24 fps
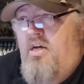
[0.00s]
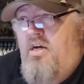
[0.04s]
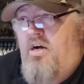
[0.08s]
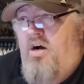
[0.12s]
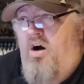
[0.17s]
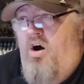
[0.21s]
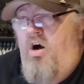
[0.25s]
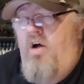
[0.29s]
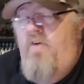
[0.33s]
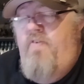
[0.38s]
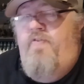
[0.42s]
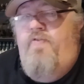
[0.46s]

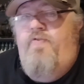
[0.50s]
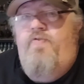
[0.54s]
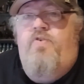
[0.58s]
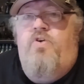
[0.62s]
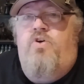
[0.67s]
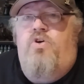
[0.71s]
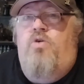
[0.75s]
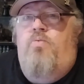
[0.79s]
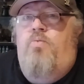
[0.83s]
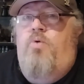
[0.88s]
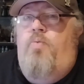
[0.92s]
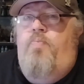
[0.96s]
I've
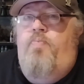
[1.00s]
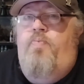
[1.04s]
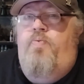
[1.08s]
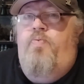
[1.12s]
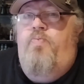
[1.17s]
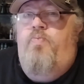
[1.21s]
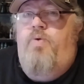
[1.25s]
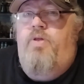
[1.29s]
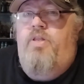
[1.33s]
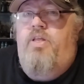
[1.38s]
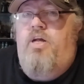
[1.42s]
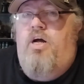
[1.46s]
come up
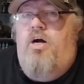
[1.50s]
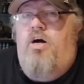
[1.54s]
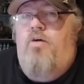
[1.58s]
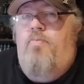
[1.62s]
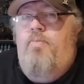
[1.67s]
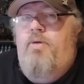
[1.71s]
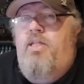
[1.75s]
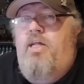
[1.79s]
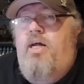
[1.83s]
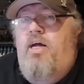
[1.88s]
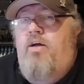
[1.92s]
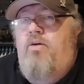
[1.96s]
with the
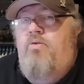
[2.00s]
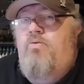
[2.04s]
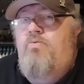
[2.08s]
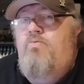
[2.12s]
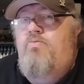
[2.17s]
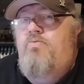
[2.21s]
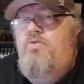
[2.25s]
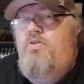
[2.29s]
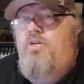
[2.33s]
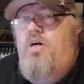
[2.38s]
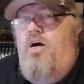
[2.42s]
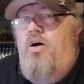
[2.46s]
army now,
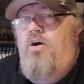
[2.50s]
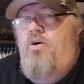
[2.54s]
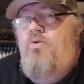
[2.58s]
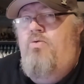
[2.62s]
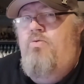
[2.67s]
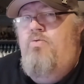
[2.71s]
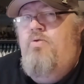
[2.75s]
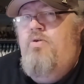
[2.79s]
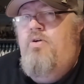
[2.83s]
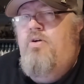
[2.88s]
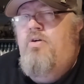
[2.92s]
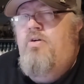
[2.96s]
so